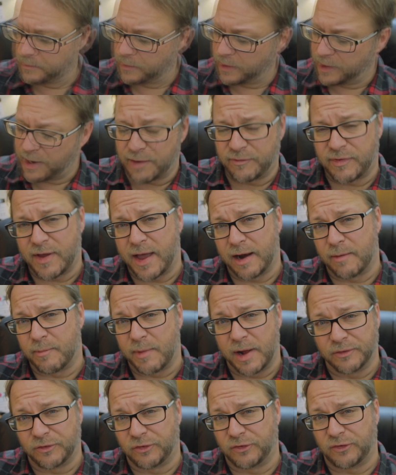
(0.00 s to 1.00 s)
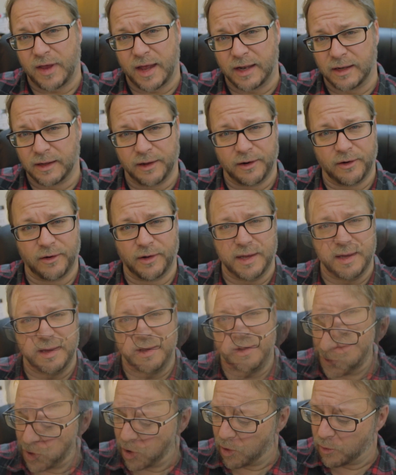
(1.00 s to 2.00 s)
and I've had them on set
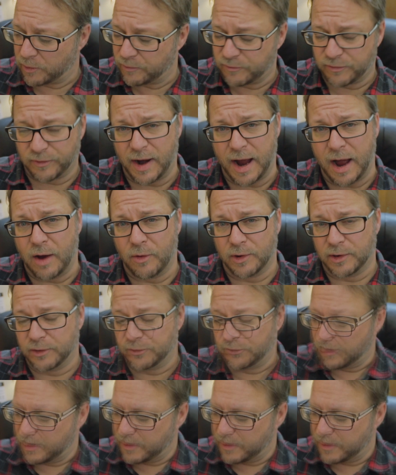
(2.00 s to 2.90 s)
literally going for hours.